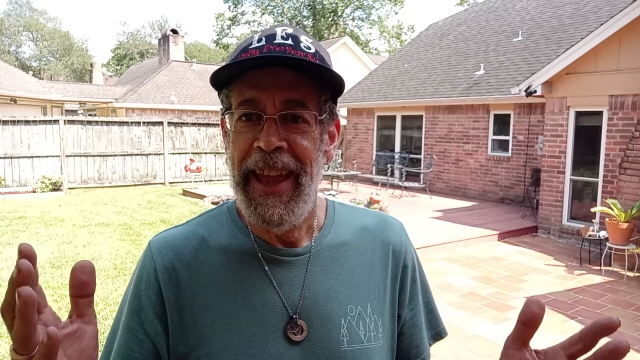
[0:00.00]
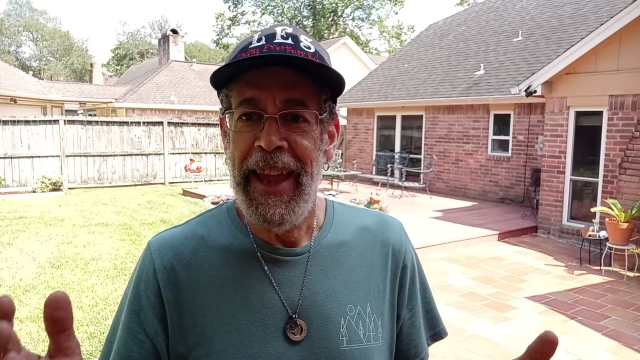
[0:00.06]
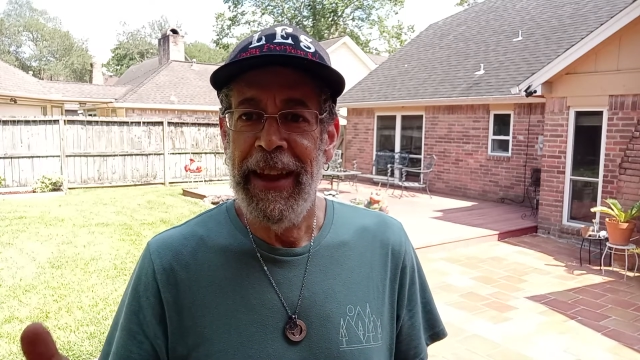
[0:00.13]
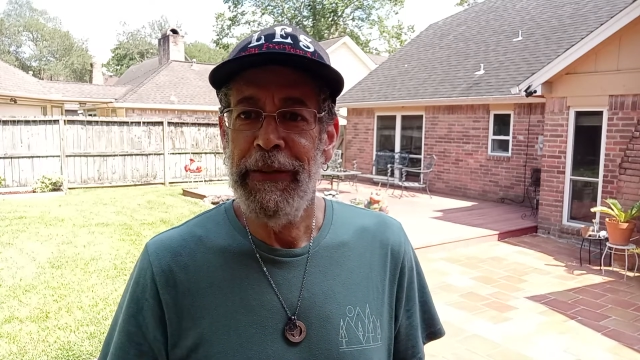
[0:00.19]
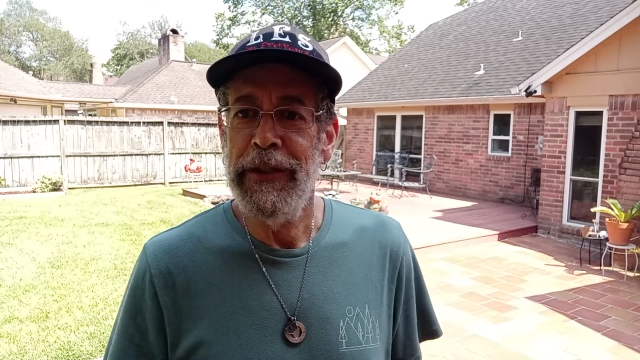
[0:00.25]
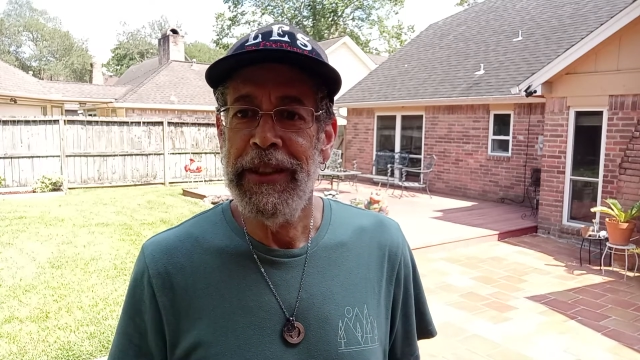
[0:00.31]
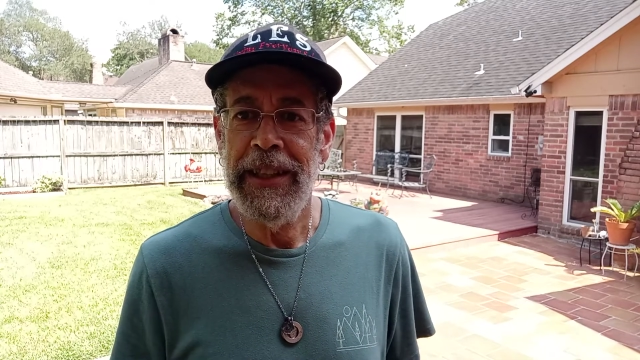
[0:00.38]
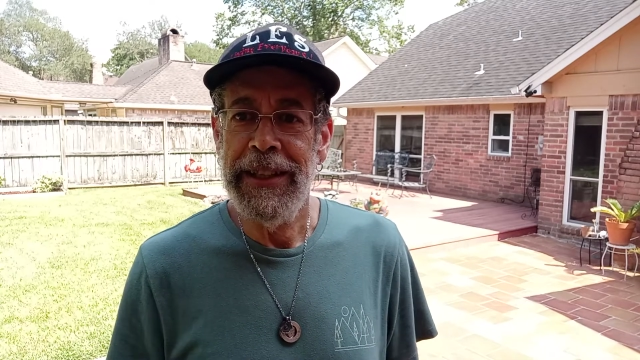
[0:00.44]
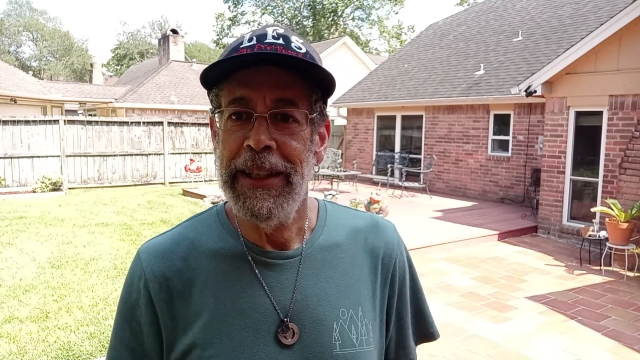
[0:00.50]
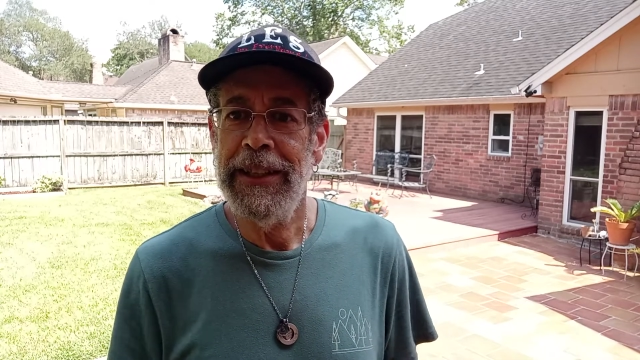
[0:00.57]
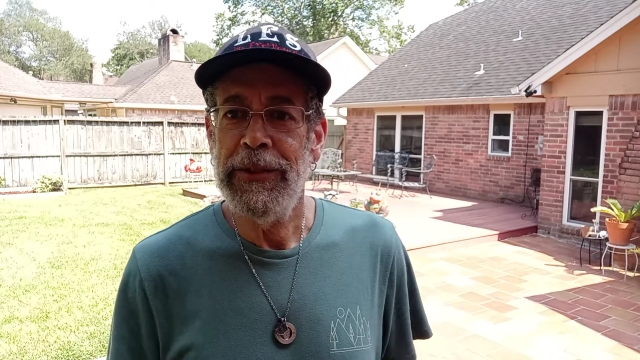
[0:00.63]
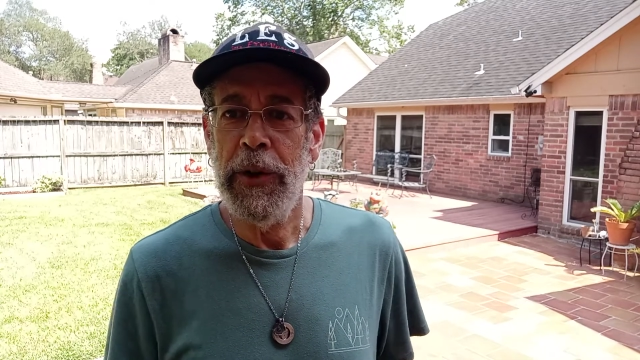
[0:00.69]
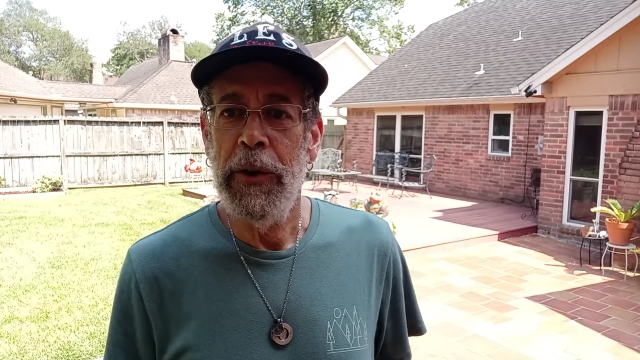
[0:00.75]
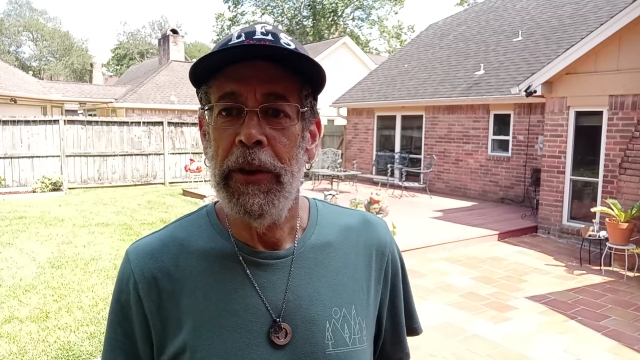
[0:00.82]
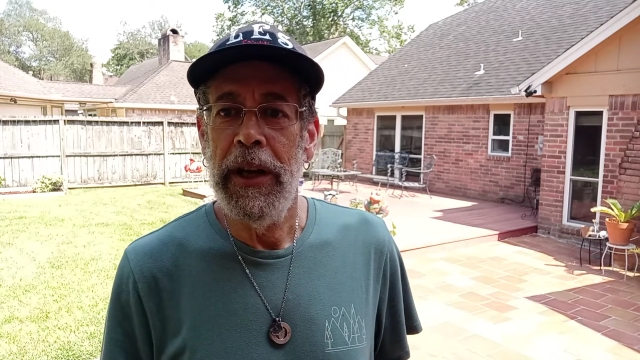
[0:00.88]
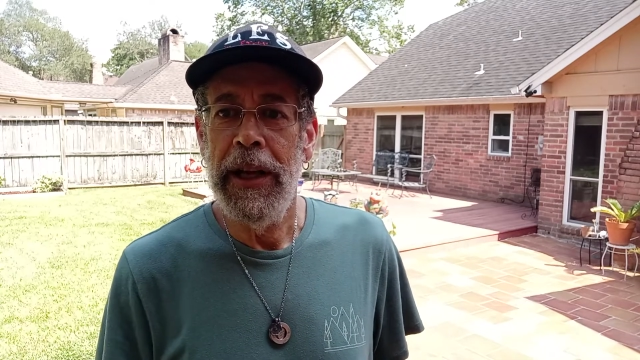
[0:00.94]
everything
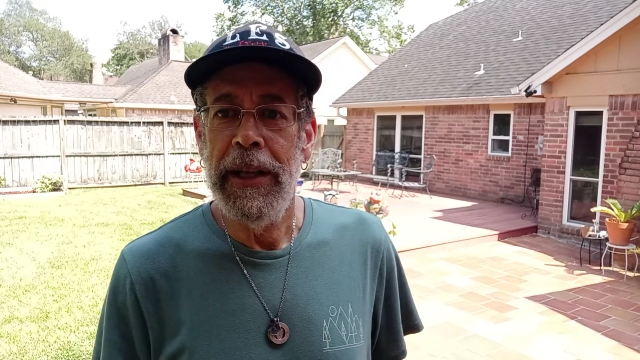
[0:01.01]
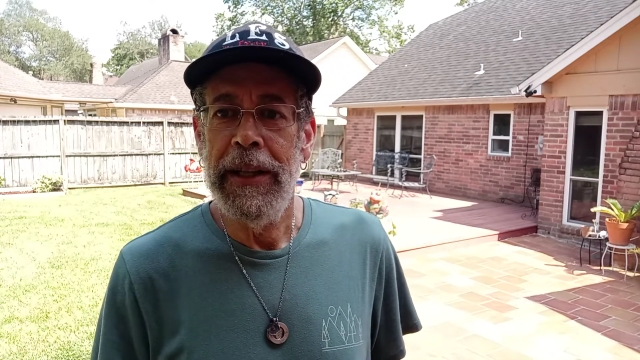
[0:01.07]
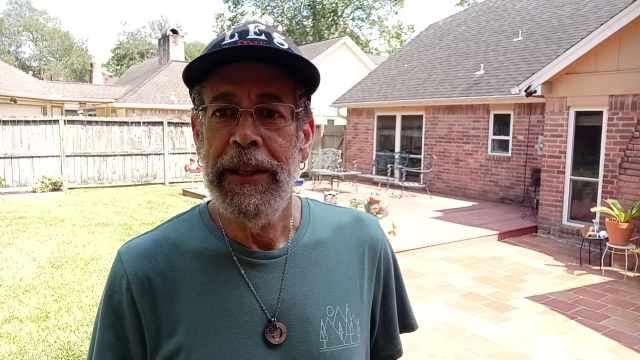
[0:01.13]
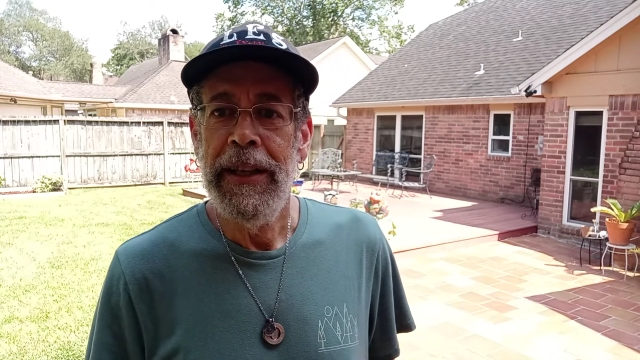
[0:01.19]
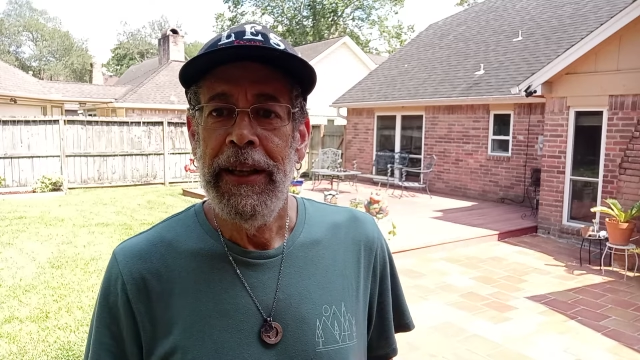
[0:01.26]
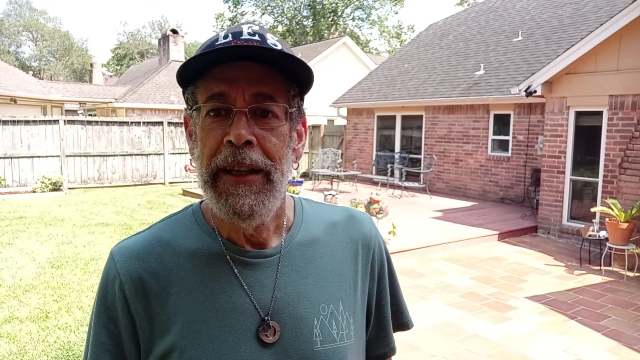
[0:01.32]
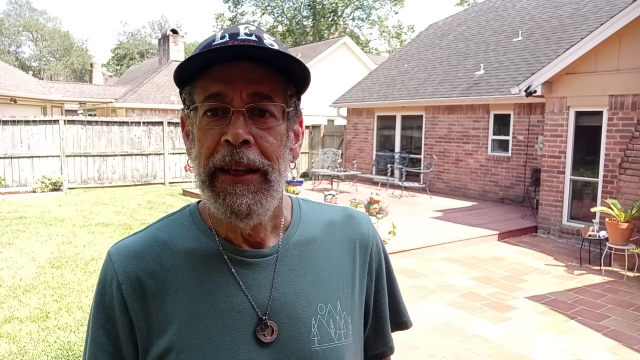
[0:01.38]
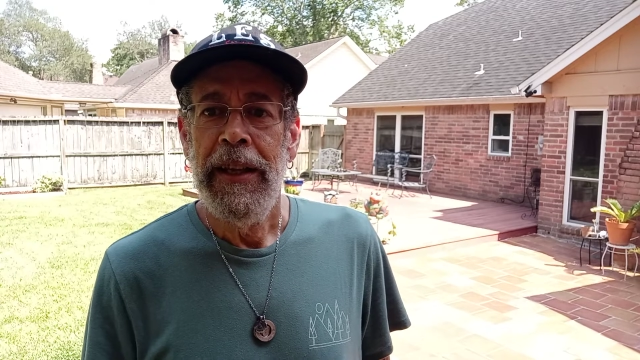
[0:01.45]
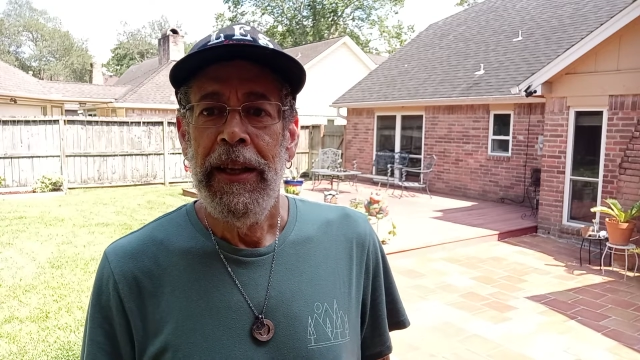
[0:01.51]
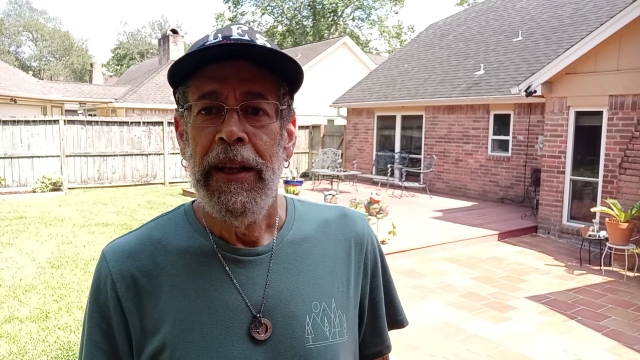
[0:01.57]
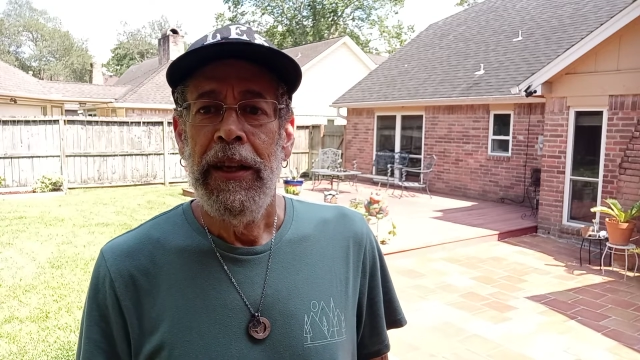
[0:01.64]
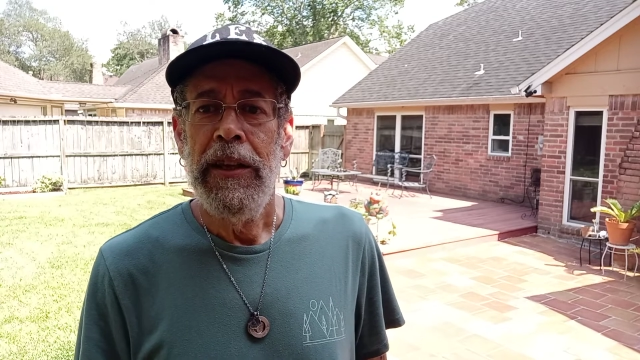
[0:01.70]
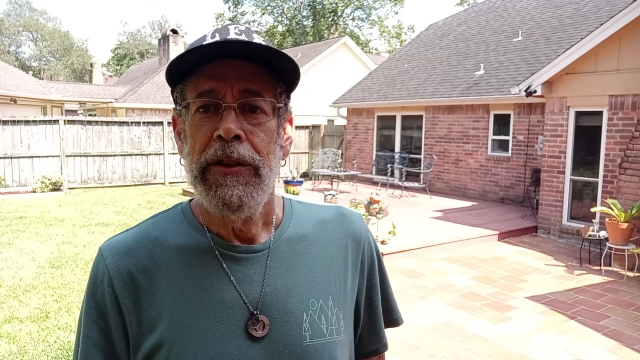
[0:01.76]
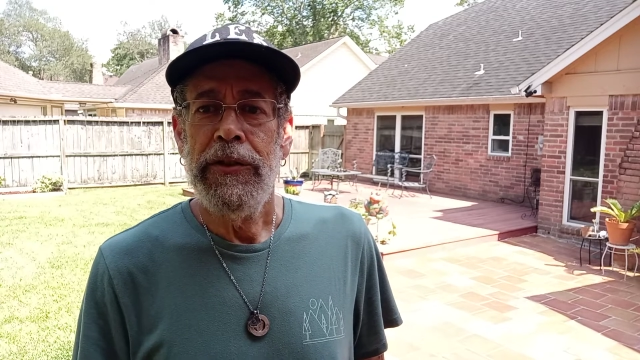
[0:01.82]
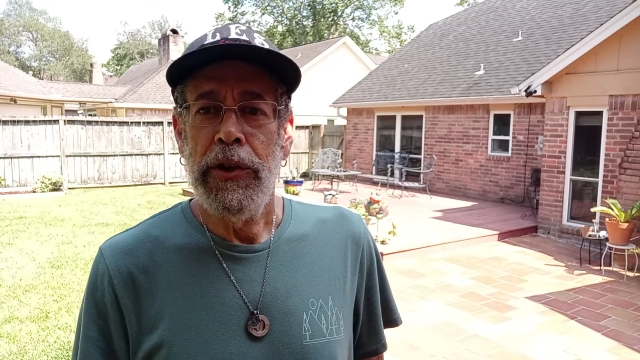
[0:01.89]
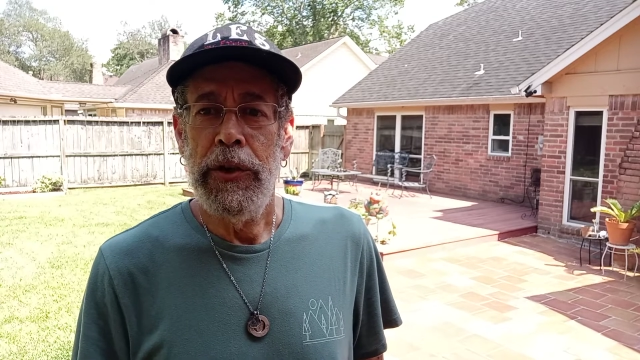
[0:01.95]
that's going on.
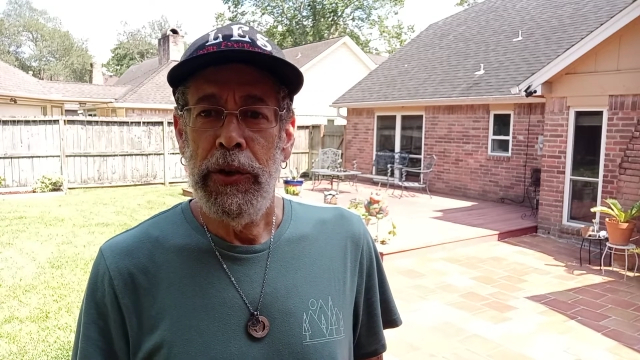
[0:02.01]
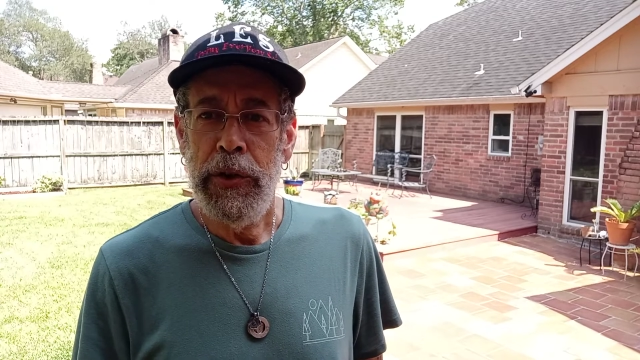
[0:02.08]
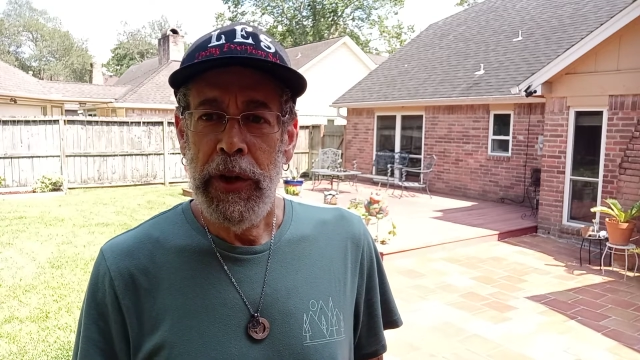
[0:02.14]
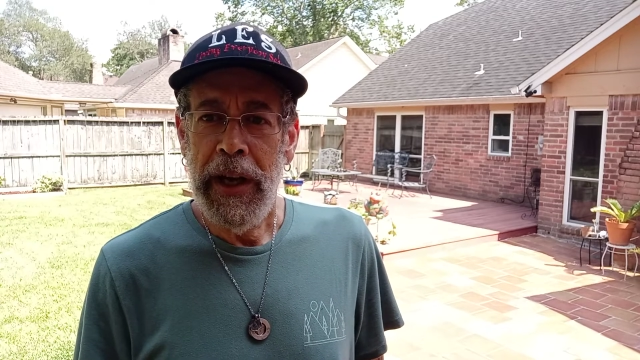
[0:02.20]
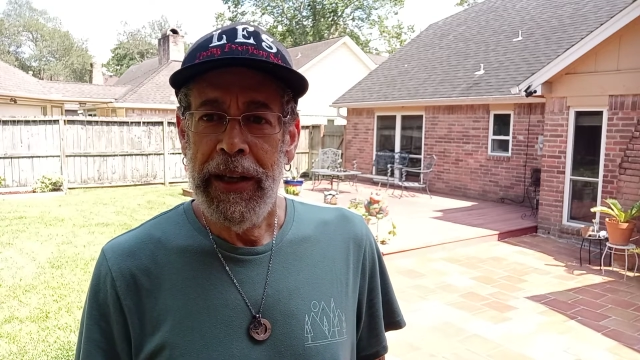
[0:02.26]
So you